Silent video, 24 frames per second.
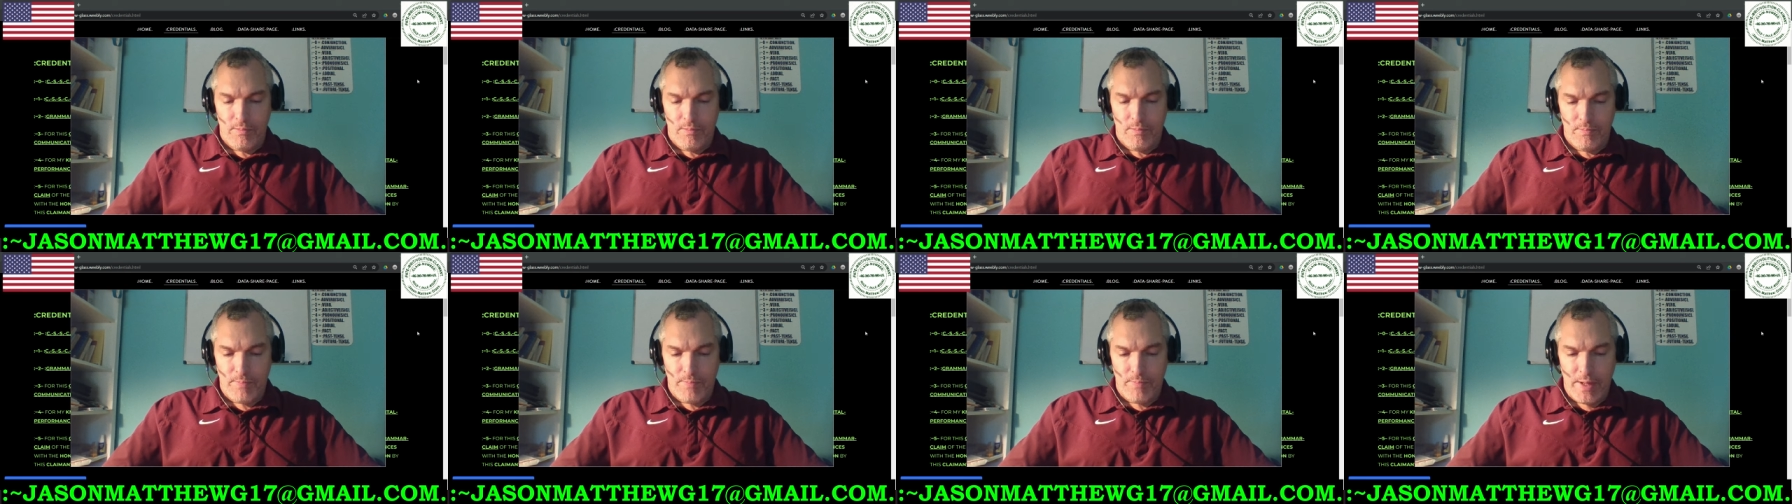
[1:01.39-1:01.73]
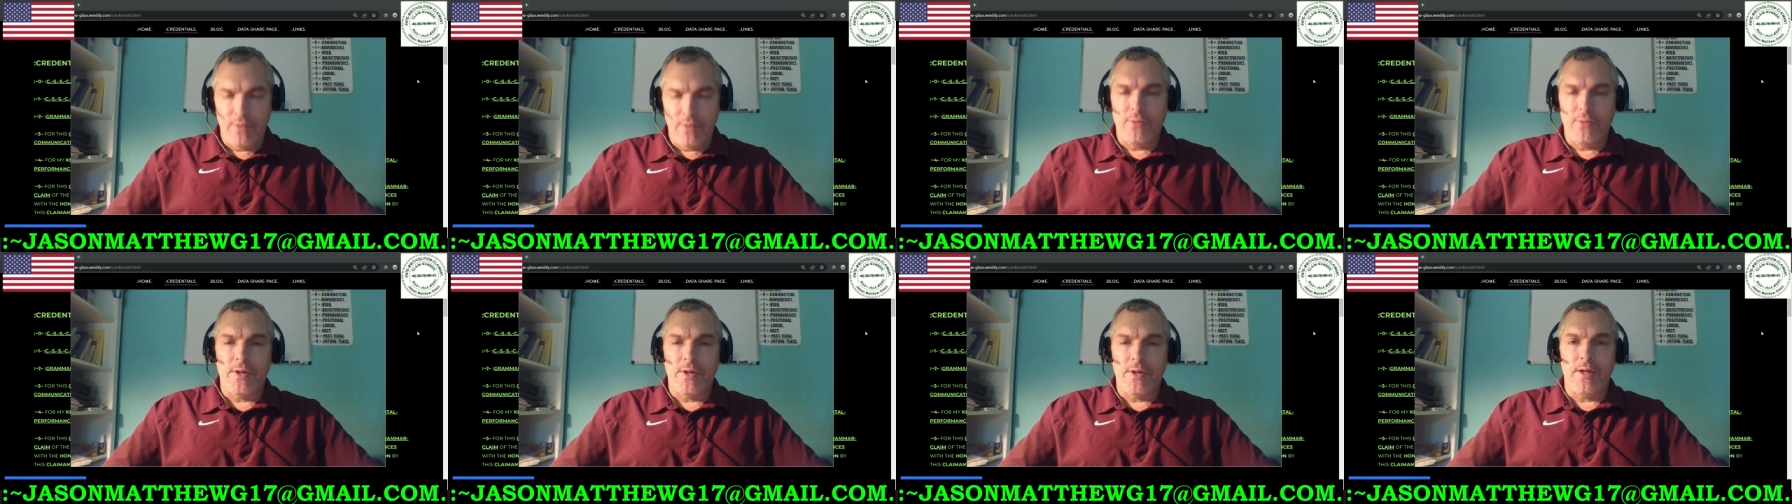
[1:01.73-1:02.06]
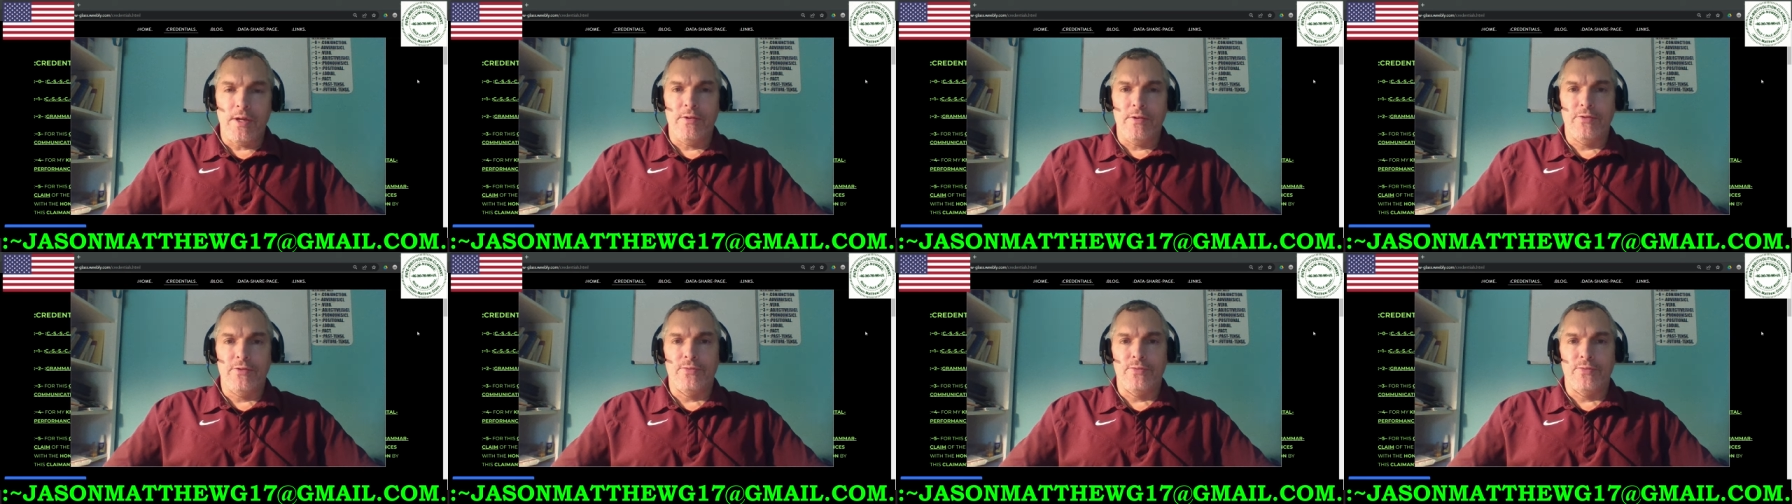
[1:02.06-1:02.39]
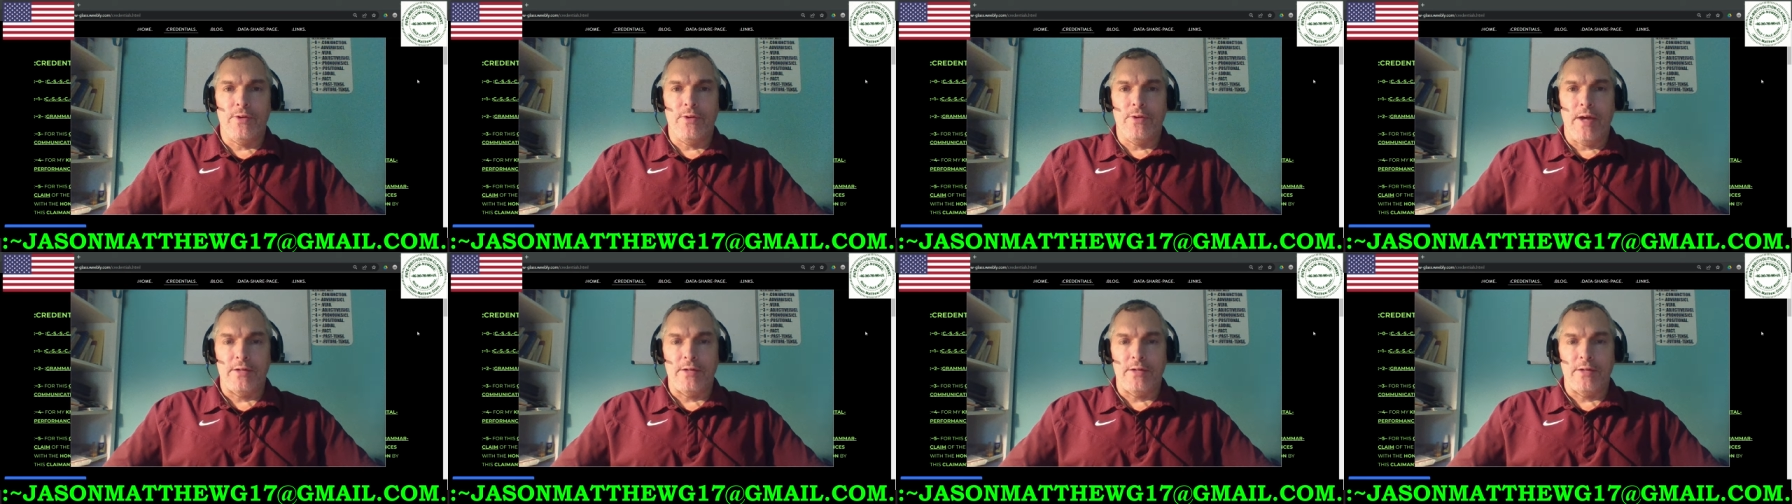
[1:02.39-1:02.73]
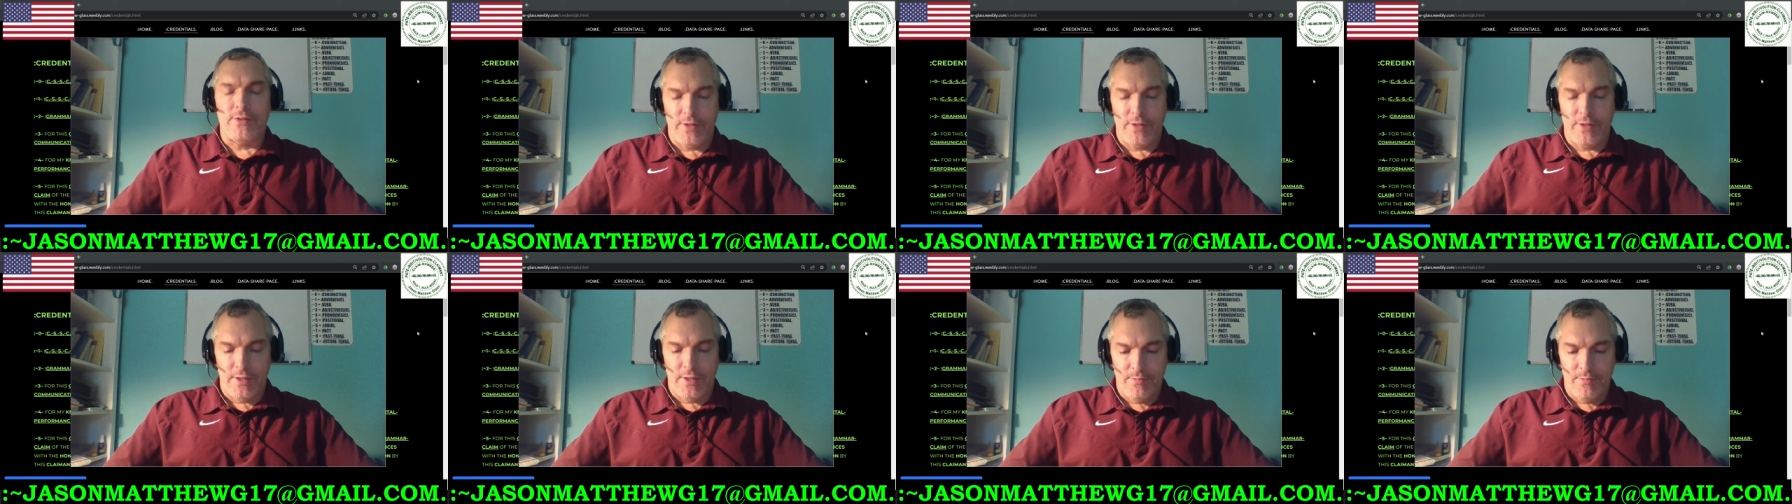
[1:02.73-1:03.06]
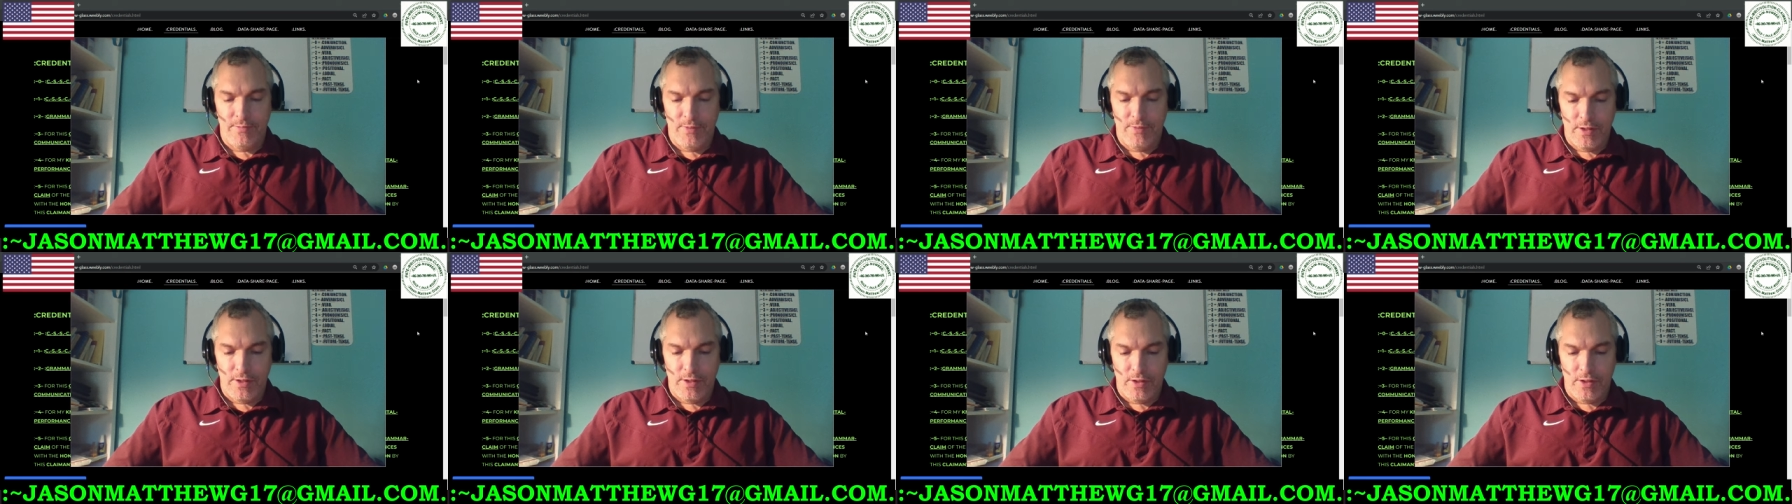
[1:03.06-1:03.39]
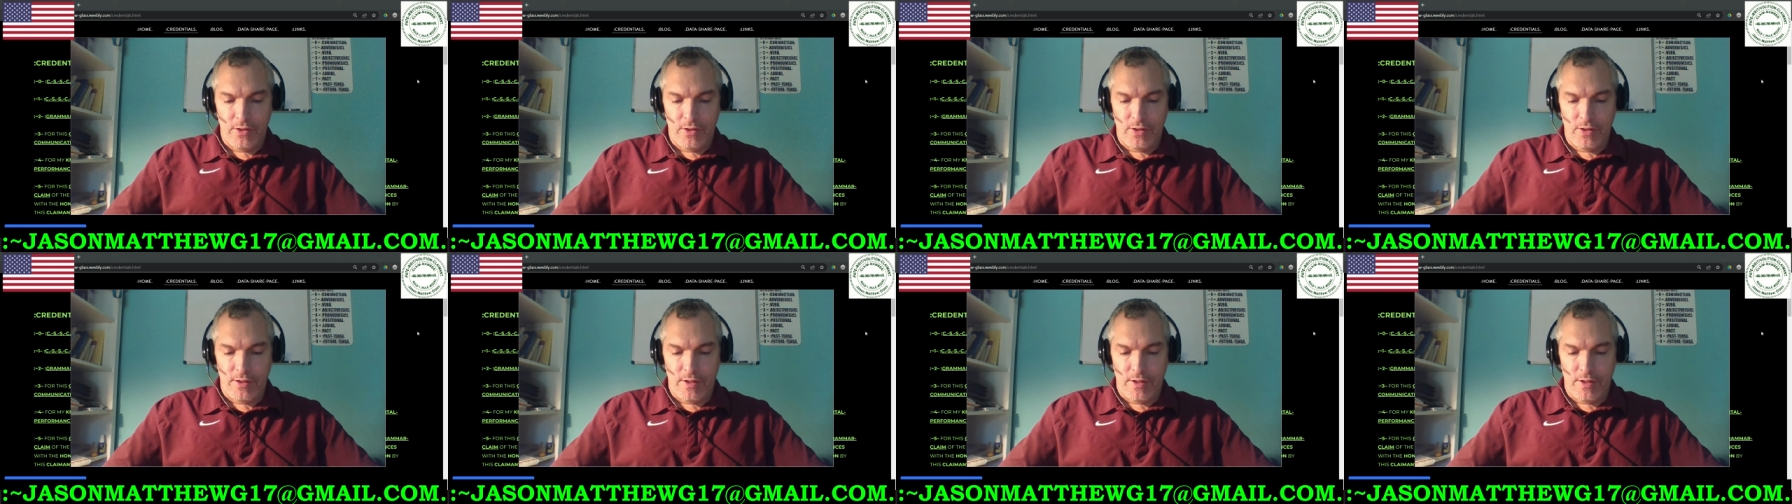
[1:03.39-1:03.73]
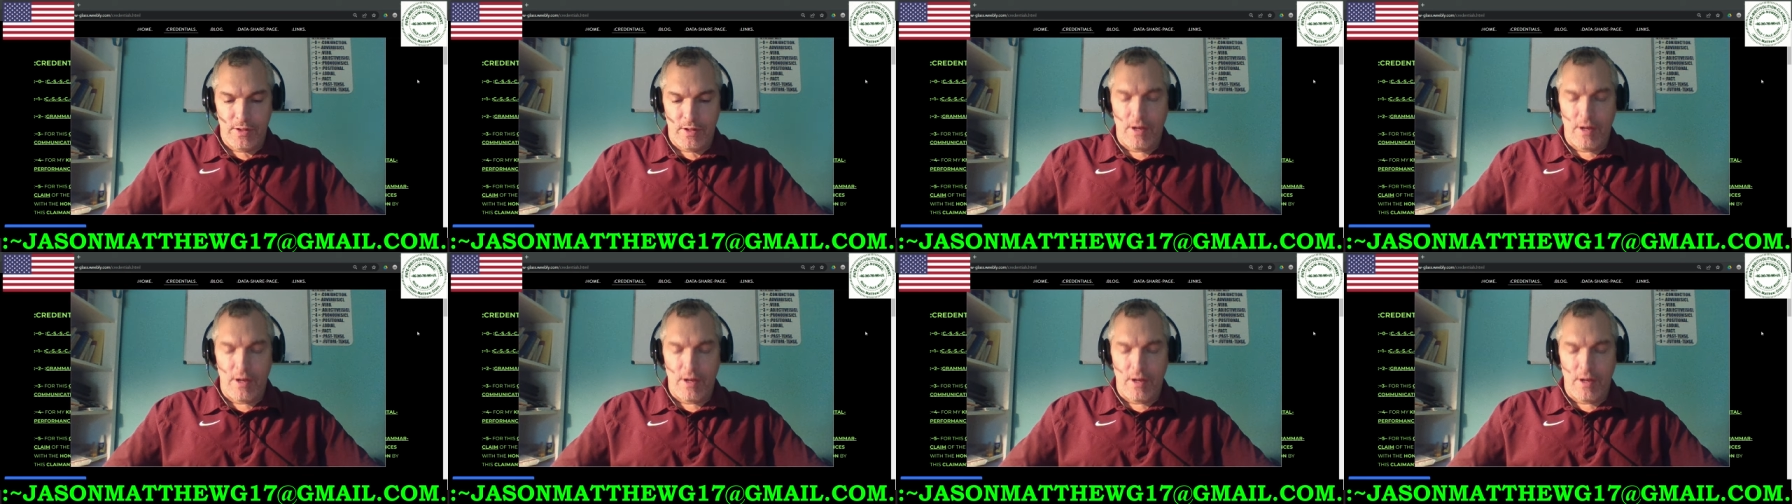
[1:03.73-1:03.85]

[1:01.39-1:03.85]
By the way, this will actually give me a good uh,